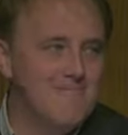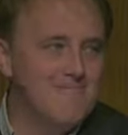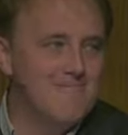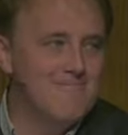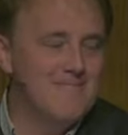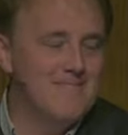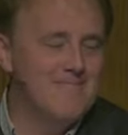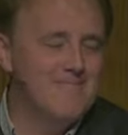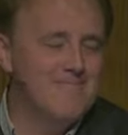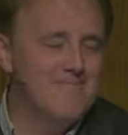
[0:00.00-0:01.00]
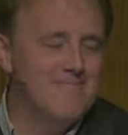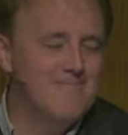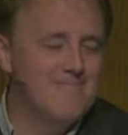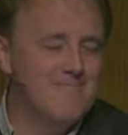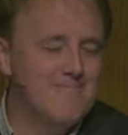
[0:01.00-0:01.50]

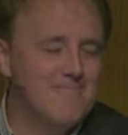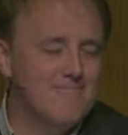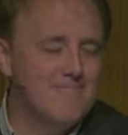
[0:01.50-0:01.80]
No one is speaking in this clip.